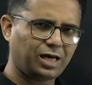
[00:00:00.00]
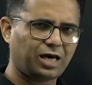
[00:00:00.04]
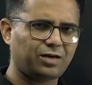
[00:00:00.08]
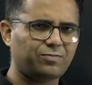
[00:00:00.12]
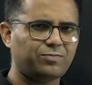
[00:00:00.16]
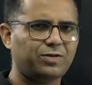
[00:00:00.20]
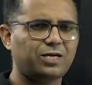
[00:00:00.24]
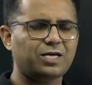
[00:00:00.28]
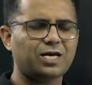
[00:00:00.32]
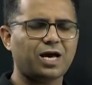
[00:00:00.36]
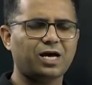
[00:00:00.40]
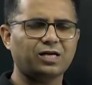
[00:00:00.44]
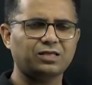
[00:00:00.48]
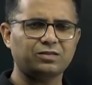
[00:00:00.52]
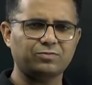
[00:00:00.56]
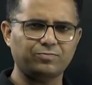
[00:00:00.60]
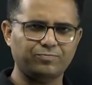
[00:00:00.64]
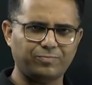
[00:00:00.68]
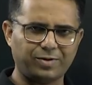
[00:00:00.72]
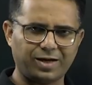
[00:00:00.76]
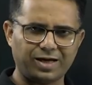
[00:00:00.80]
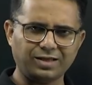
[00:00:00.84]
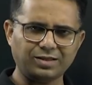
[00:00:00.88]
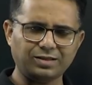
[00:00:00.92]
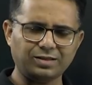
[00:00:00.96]
RBI asks
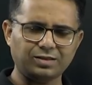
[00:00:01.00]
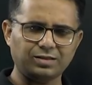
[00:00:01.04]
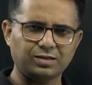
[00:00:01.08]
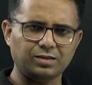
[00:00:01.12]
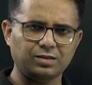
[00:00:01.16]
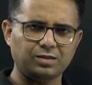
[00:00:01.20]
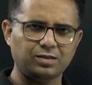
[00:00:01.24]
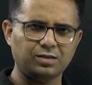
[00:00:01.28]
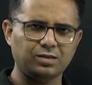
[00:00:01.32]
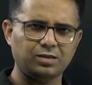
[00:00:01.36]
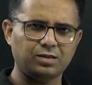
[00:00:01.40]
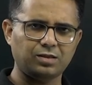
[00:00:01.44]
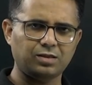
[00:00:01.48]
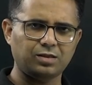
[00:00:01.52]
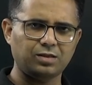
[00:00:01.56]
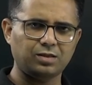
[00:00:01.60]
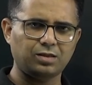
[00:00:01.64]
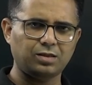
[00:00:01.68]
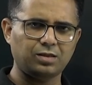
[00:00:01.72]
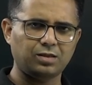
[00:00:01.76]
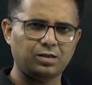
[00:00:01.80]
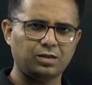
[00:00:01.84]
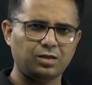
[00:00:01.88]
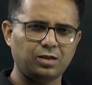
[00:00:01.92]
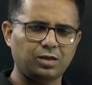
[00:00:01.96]
banks
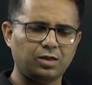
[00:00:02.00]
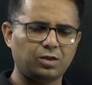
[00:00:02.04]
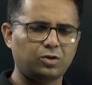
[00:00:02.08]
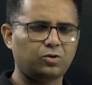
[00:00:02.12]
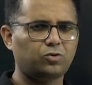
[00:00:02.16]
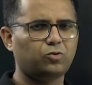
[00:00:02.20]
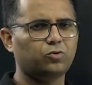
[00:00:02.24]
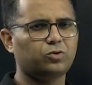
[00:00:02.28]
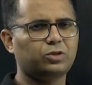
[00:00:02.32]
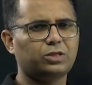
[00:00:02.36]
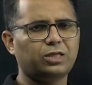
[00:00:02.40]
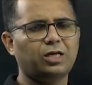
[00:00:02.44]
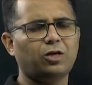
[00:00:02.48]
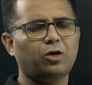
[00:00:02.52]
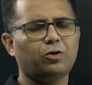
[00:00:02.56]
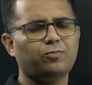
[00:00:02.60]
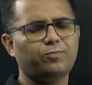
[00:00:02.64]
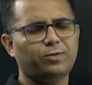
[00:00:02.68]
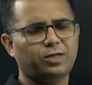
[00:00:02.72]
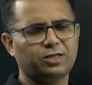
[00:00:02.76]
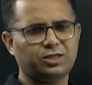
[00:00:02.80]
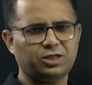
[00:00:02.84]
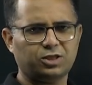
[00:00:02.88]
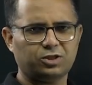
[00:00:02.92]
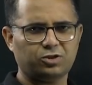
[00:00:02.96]
to sell or
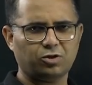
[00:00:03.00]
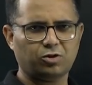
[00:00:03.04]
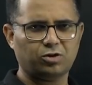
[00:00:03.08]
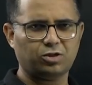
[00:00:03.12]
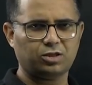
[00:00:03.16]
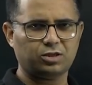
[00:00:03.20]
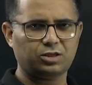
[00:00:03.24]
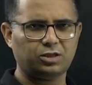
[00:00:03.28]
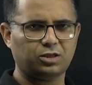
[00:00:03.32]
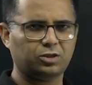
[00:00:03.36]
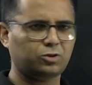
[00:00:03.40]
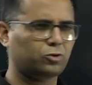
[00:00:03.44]
purchase dollars.